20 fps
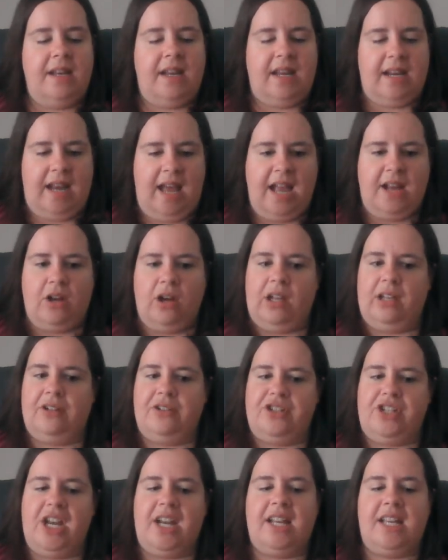And I call
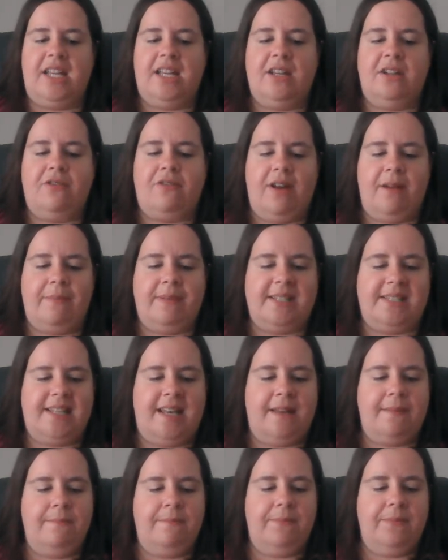her Jenny, Grandpa
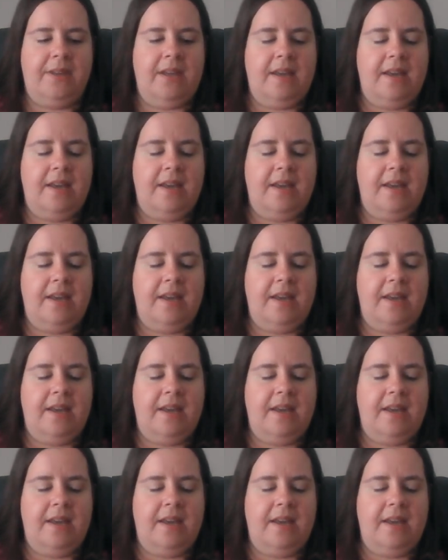said.